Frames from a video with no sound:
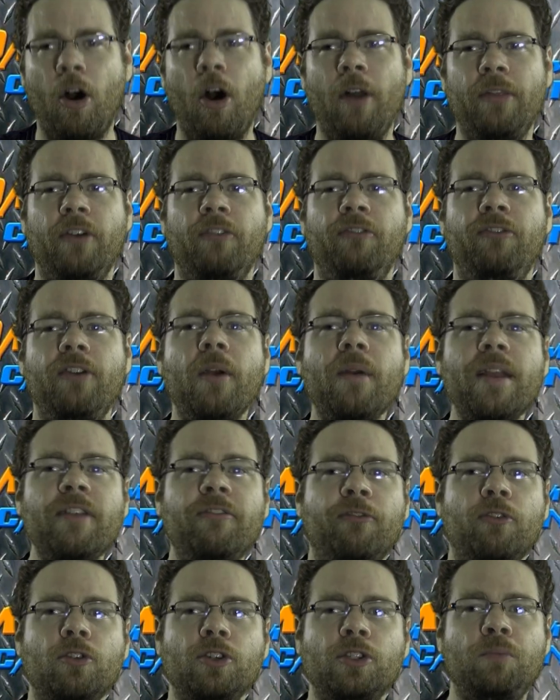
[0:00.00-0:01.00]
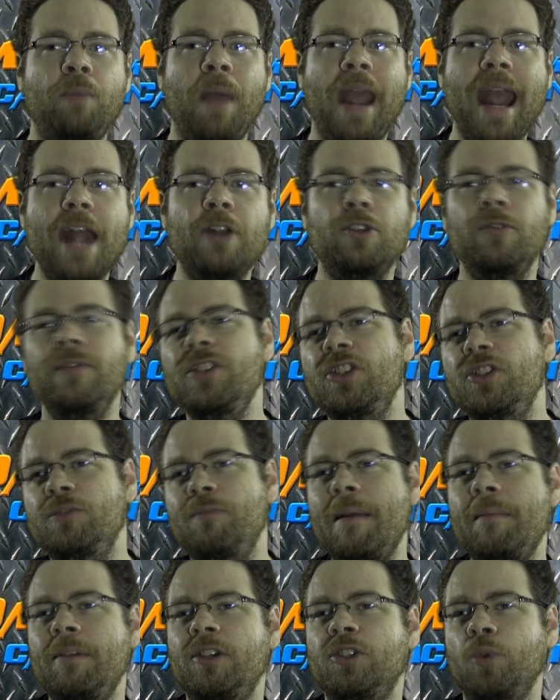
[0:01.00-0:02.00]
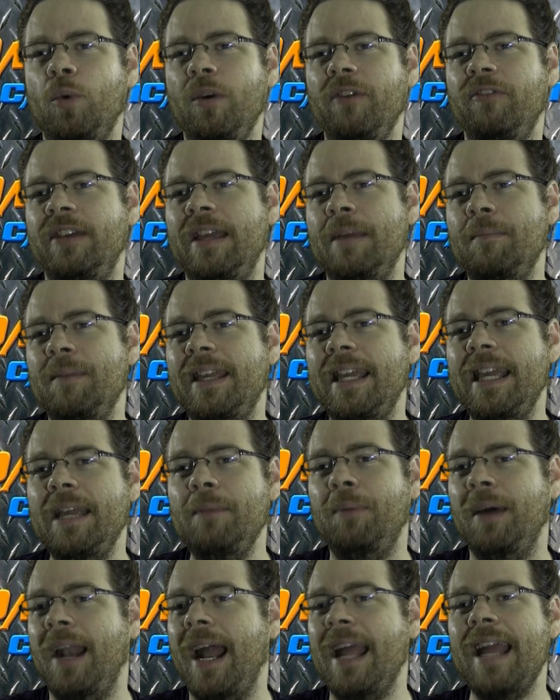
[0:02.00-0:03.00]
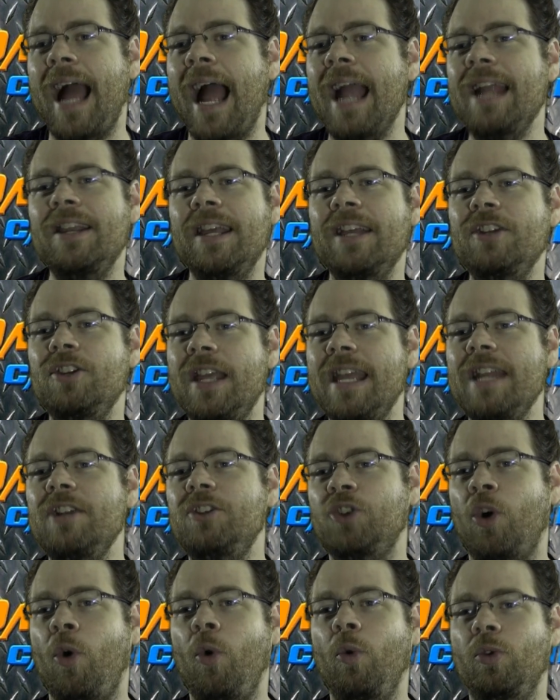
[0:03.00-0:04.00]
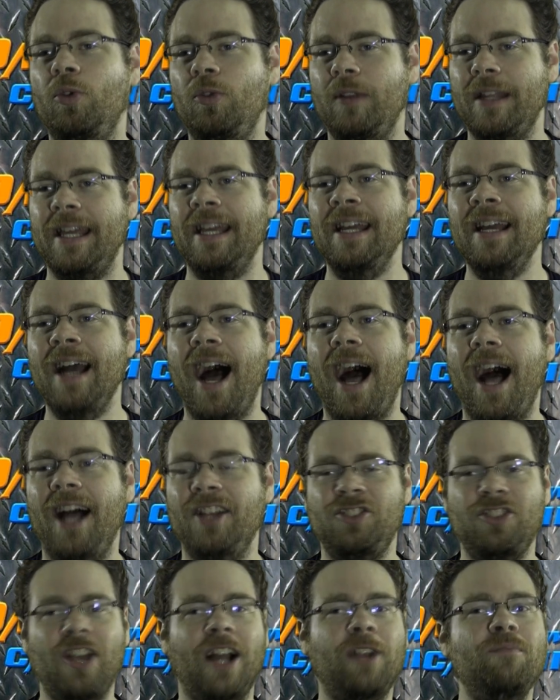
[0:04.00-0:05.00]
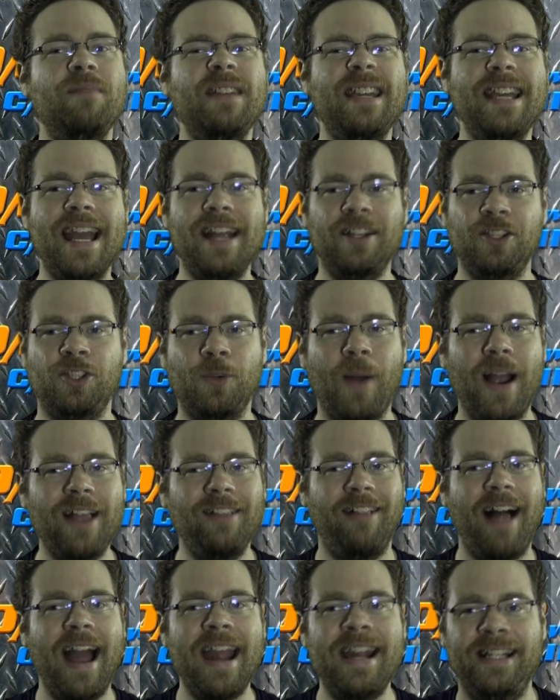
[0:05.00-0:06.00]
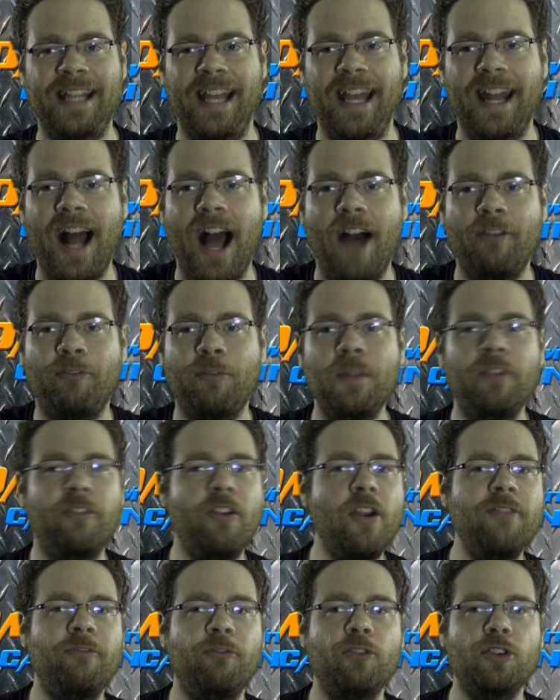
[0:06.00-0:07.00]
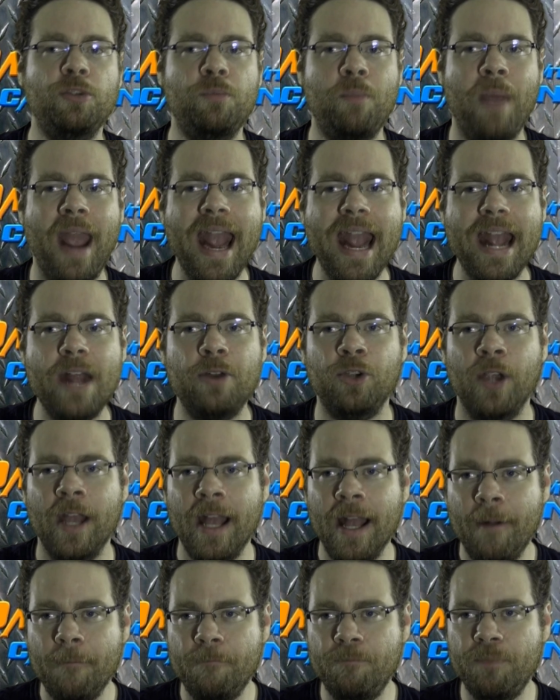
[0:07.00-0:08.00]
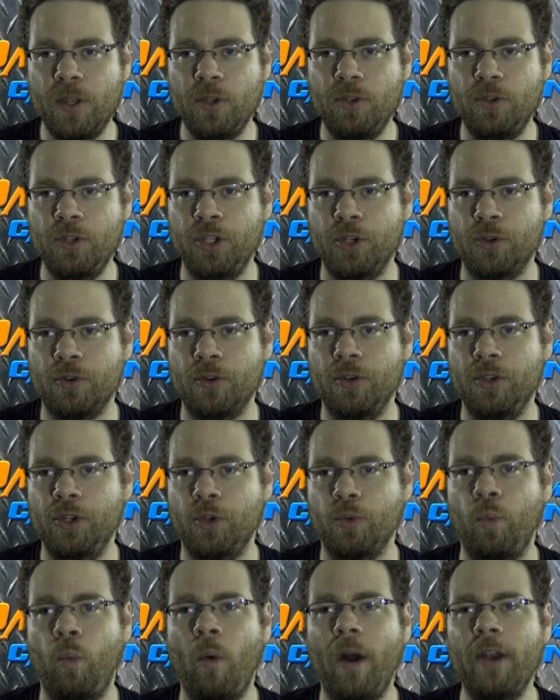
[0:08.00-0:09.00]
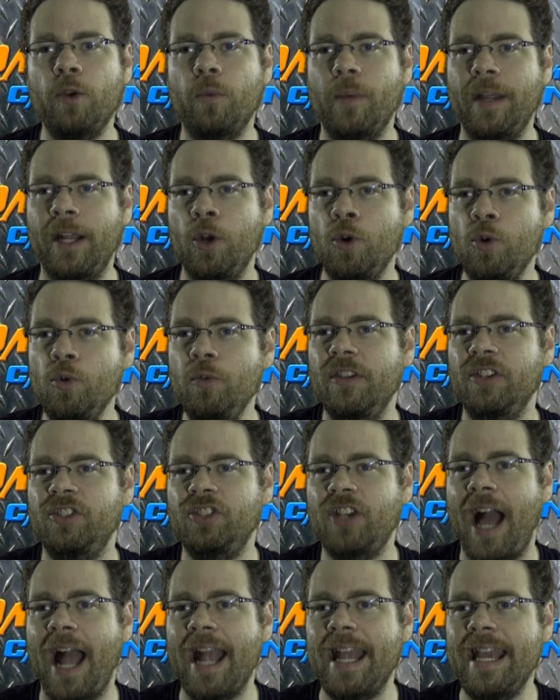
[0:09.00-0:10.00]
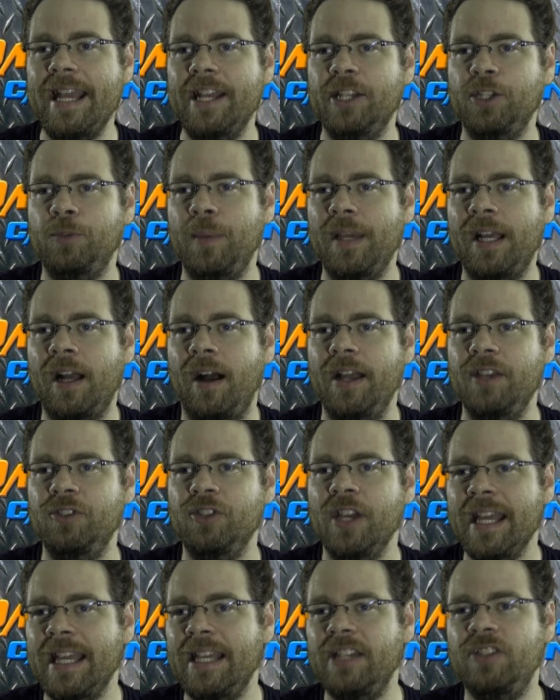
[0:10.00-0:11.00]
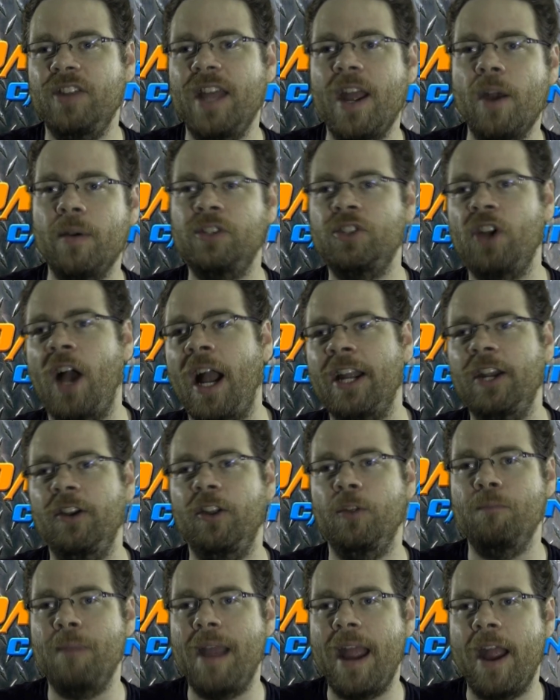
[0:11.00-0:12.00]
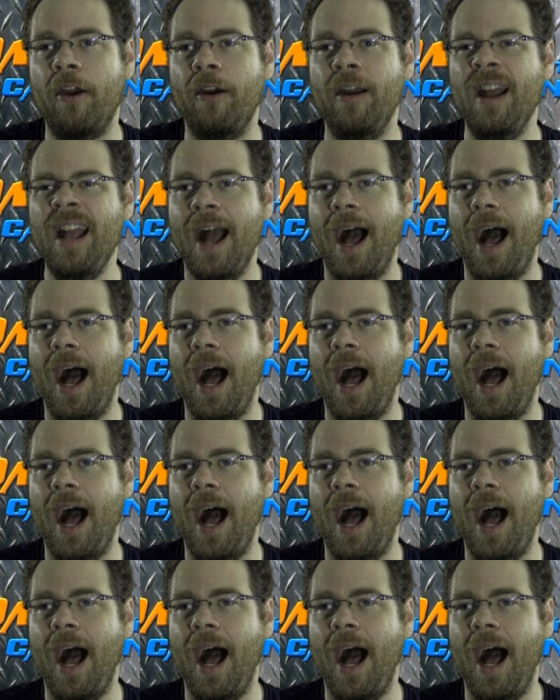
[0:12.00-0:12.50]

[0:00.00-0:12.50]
on the very first page, and this is maybe sort of gimmicky, but it totally sucked me in, so I liked it. From the very first page, you're wondering who this guy is, because he's there, he's talking to the mayor,